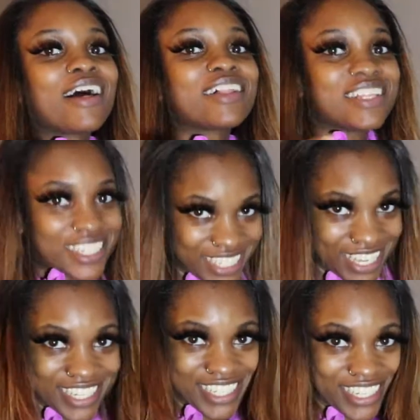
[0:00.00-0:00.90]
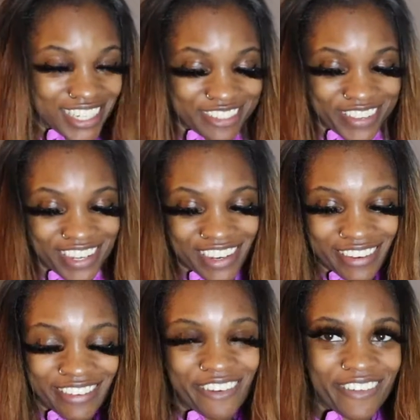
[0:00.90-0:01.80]
Let's get into this
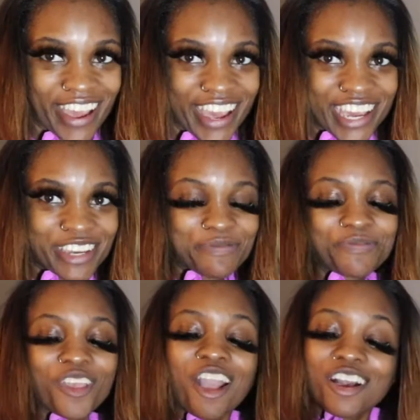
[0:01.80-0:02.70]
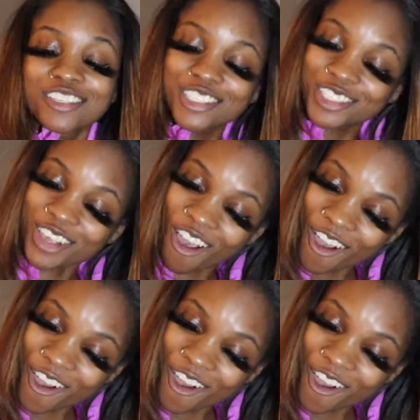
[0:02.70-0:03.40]
video, okay? So